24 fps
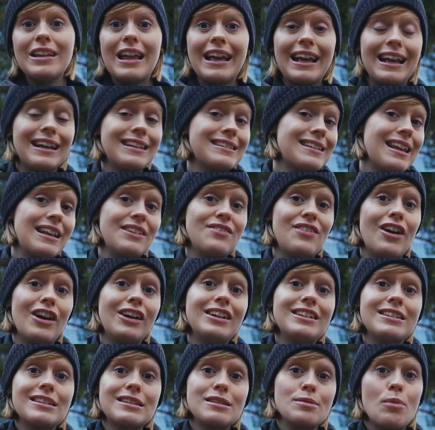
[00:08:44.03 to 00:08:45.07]
Like I said, very
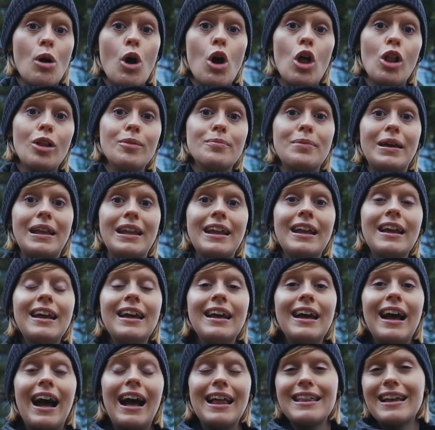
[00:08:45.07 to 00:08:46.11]
small, but
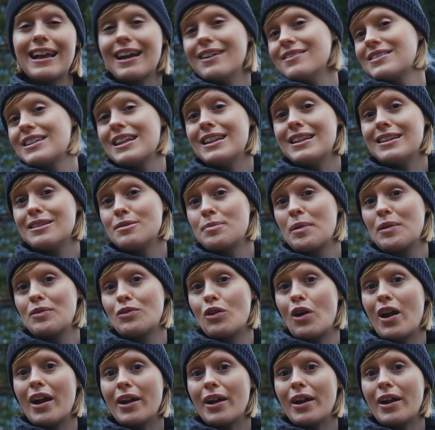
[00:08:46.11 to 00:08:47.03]
I think I've said this before,